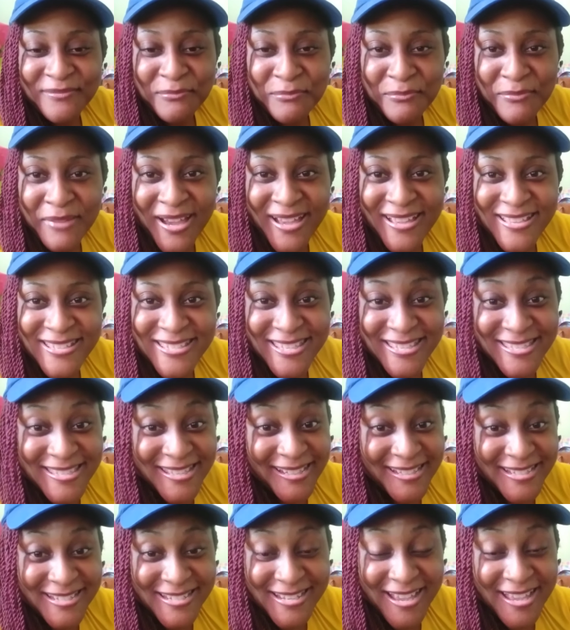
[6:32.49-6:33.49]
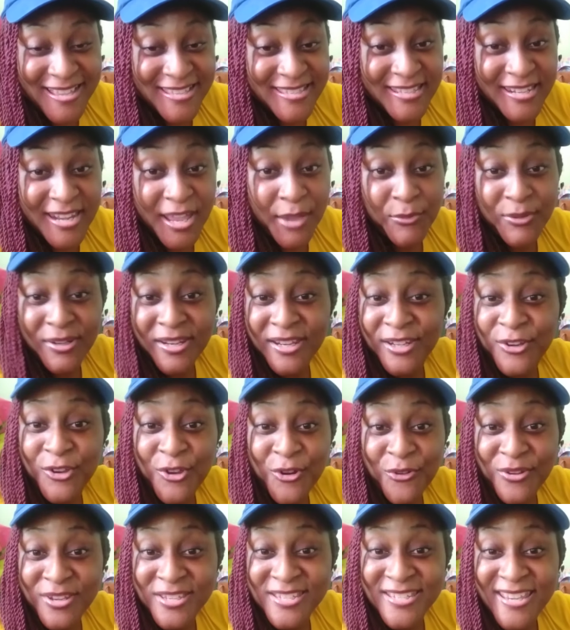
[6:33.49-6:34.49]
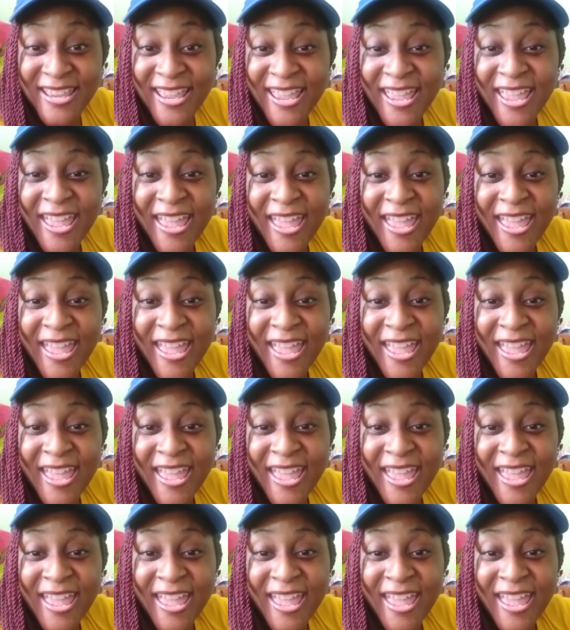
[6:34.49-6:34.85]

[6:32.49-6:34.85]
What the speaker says: by Cicely Tyson. I would encourage